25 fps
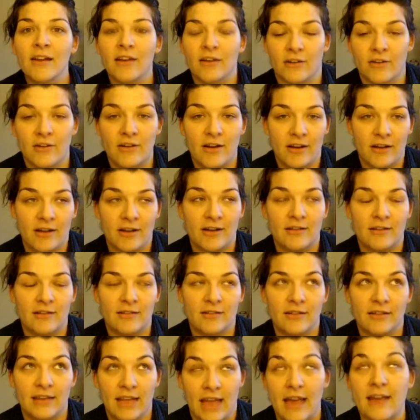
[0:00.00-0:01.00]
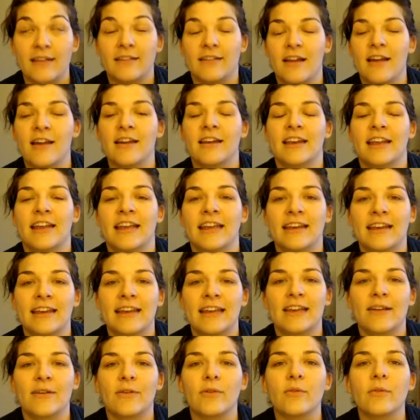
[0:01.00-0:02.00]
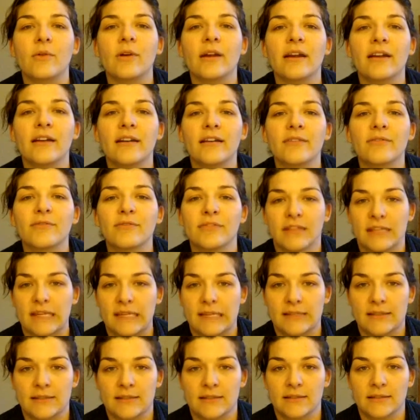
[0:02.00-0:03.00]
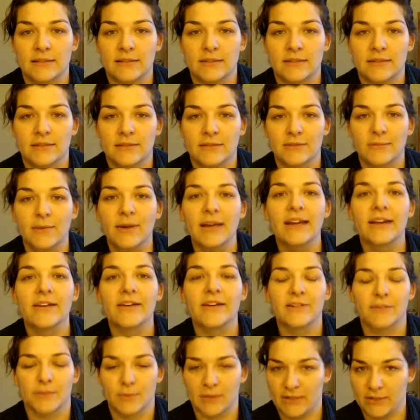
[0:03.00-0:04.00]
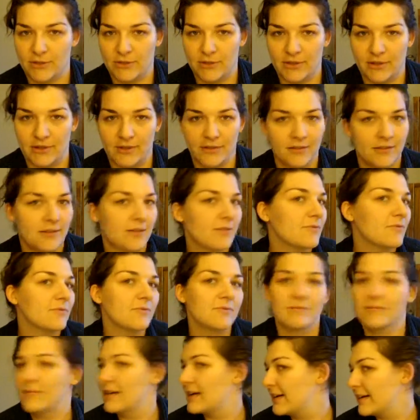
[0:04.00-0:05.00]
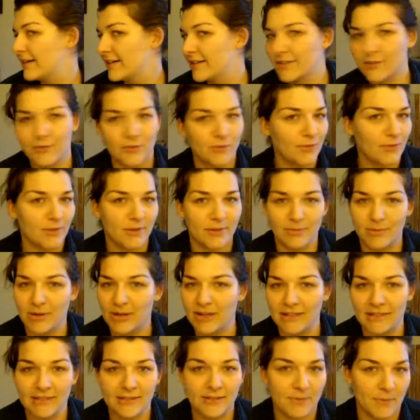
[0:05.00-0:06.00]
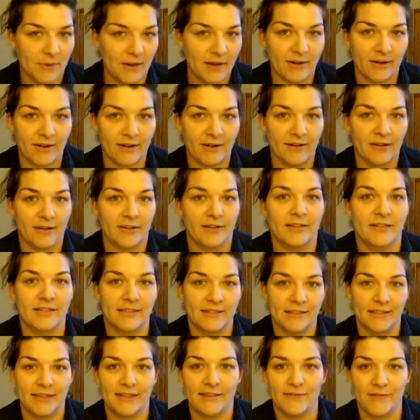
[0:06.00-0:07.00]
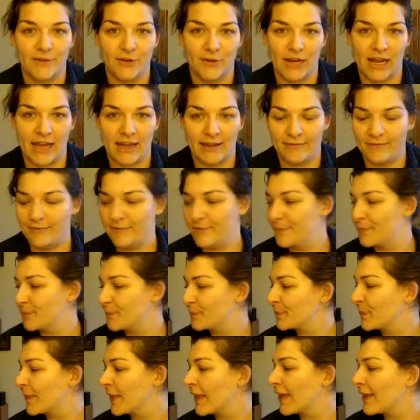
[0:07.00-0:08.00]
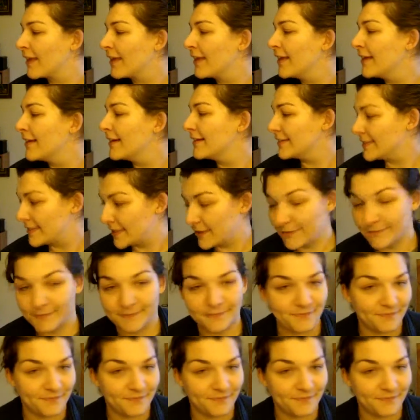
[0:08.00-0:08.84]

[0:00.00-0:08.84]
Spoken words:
or non-hand knit, wear fleece. Wear a sweatshirt. Don't wear a store-bought sweater to save your life. So.